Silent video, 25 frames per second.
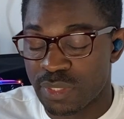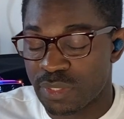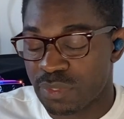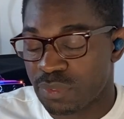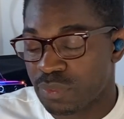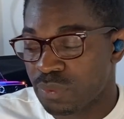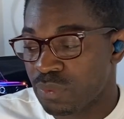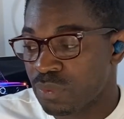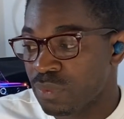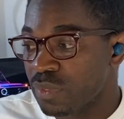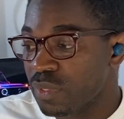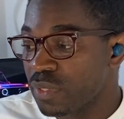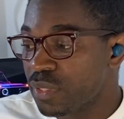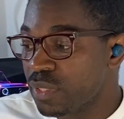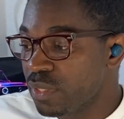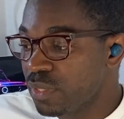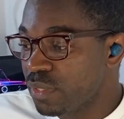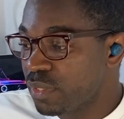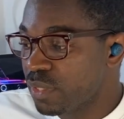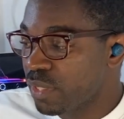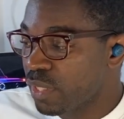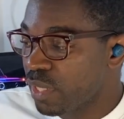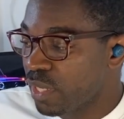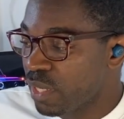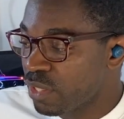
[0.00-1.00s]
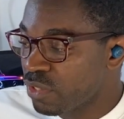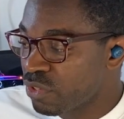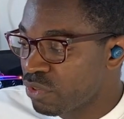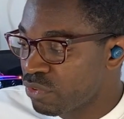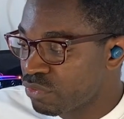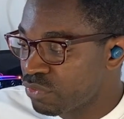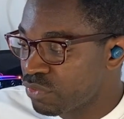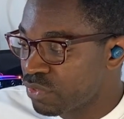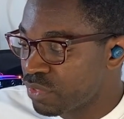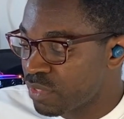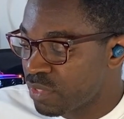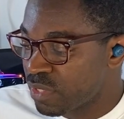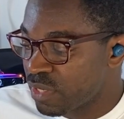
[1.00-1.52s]
So this is a kind of
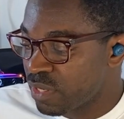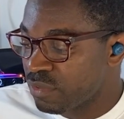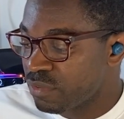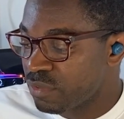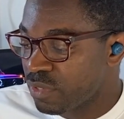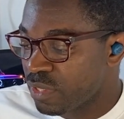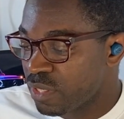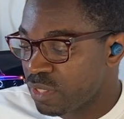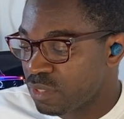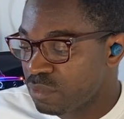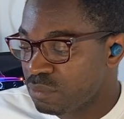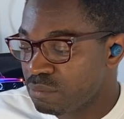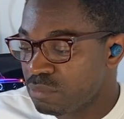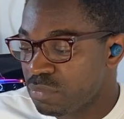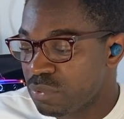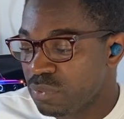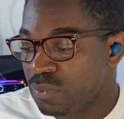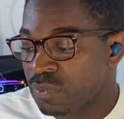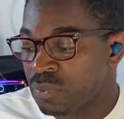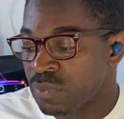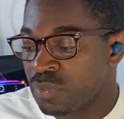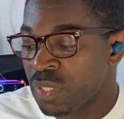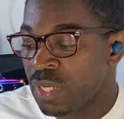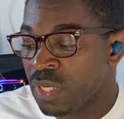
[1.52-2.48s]
self-help book.